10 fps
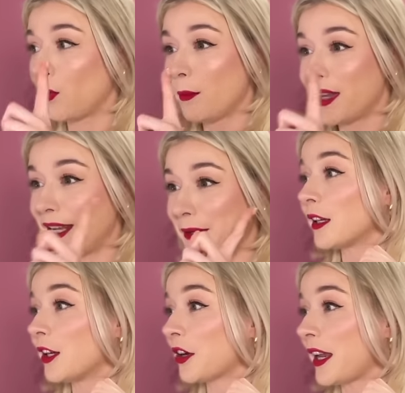One minute.
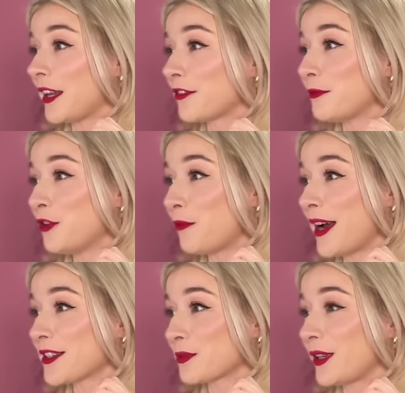Okay, remove
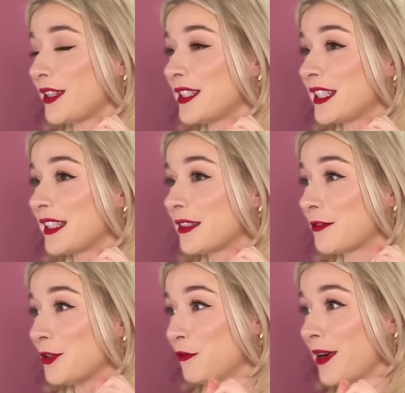password,
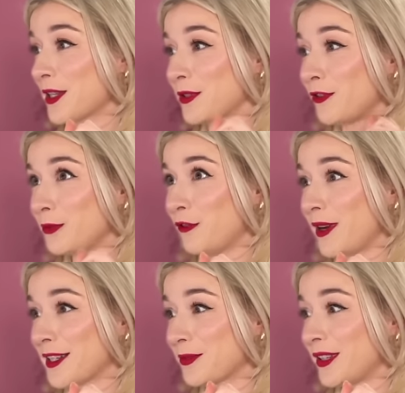remove password, remove
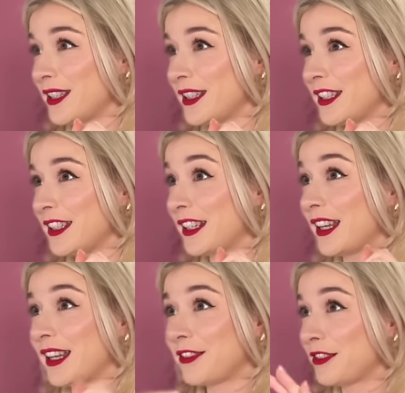password.
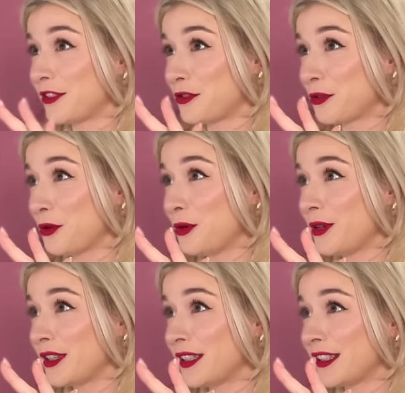
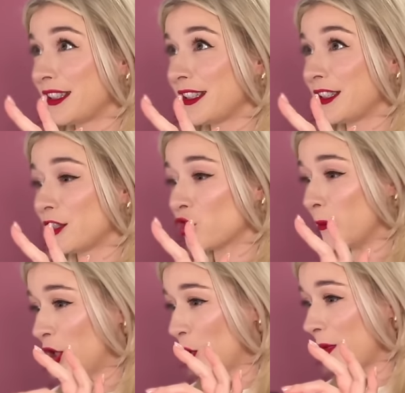Store should
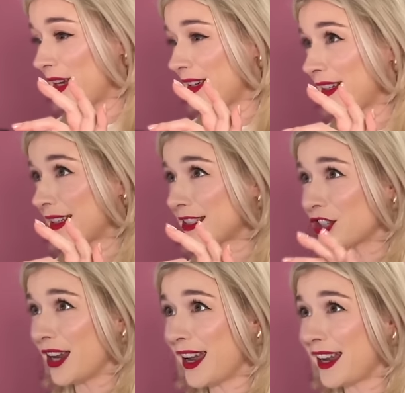be open. Let's
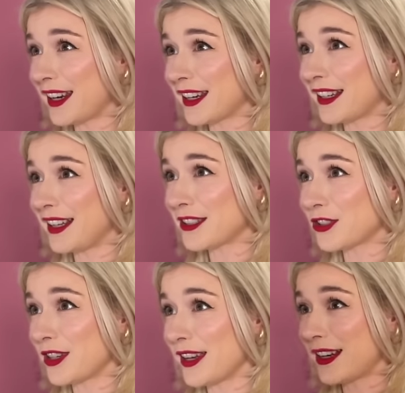check, let's
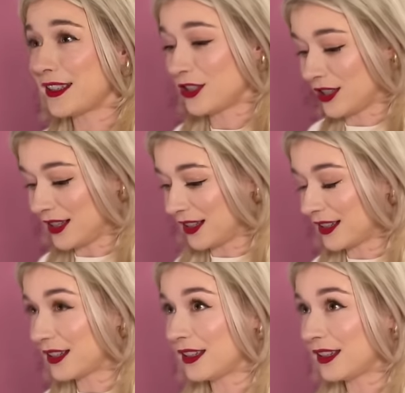check, let's check.